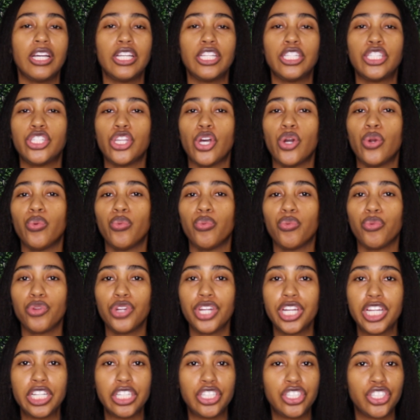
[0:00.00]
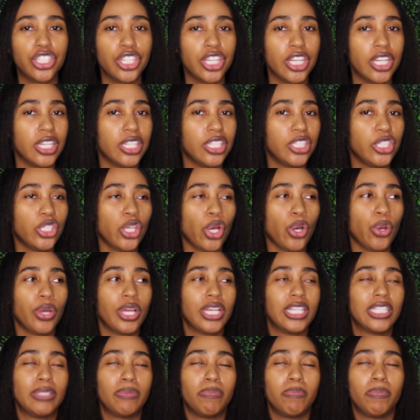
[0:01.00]
it's so rich, it's so
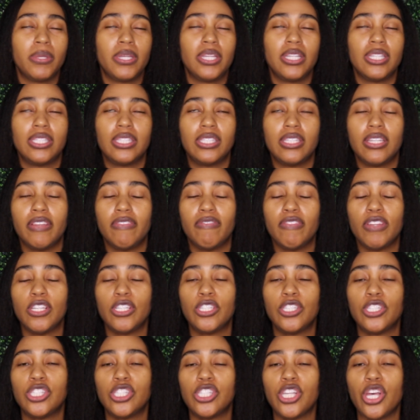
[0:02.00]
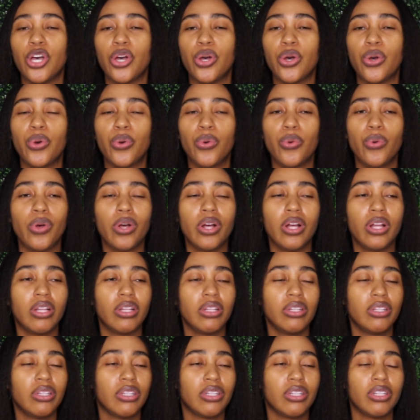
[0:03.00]
expensive, it's so
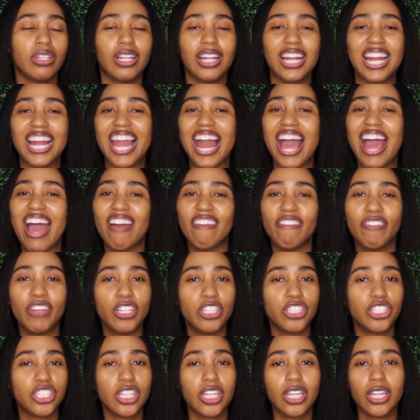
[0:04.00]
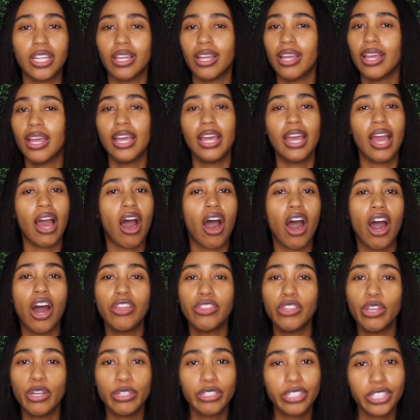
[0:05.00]
lavish.
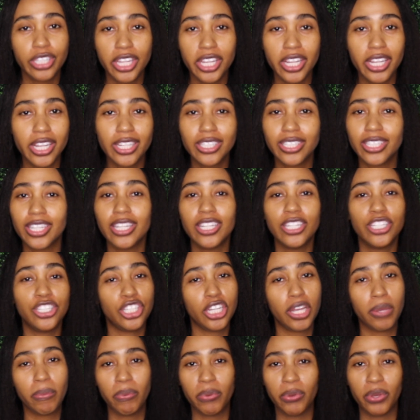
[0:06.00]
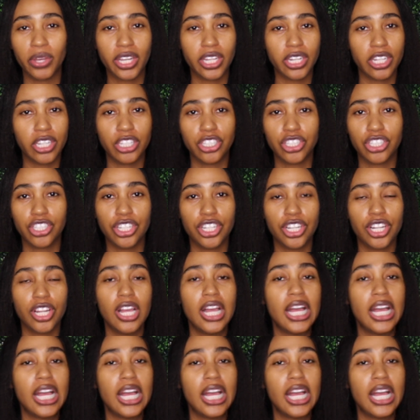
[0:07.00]
All those things in the shampoo and conditioner.